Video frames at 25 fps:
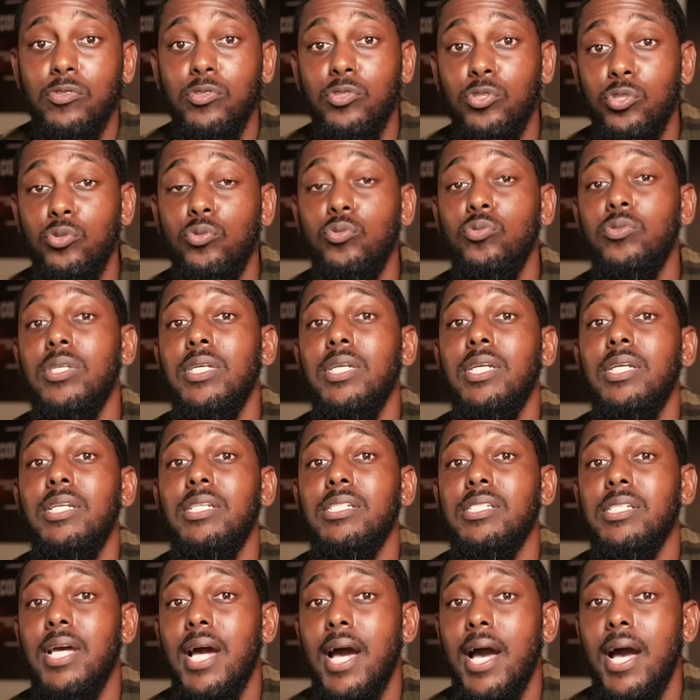do
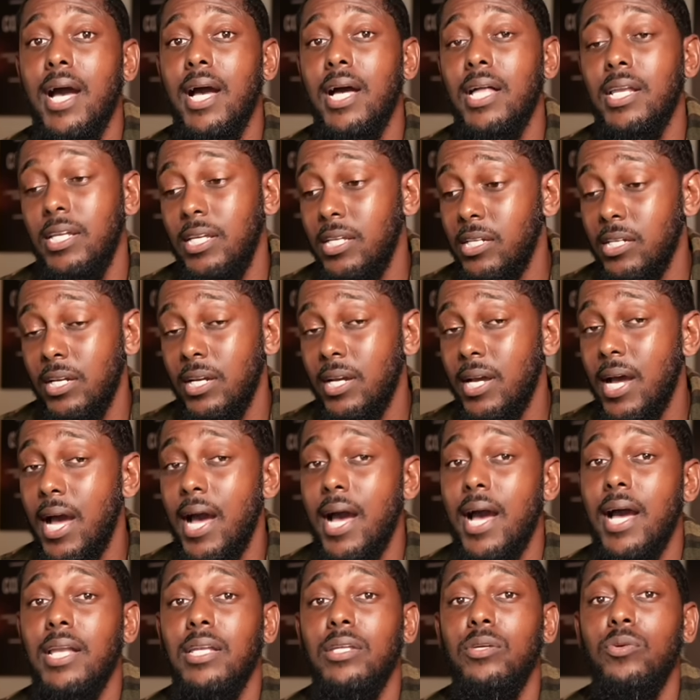things God in a
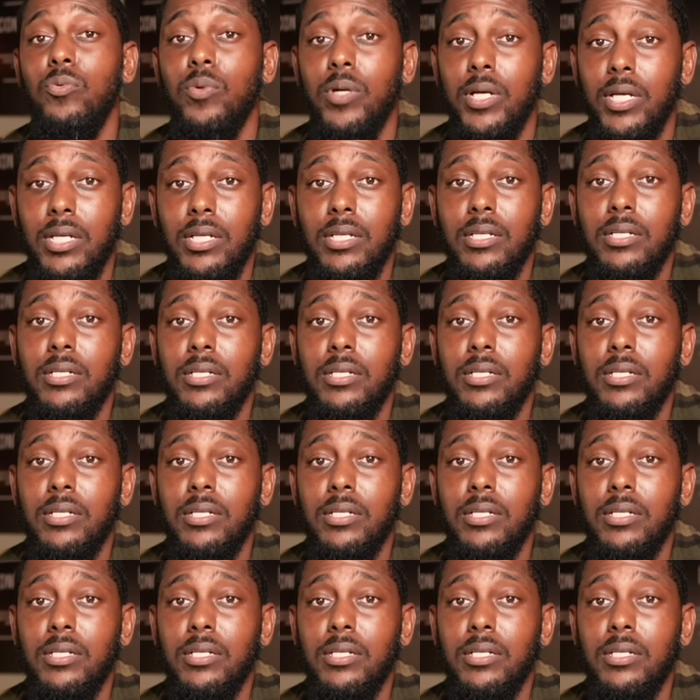godly way.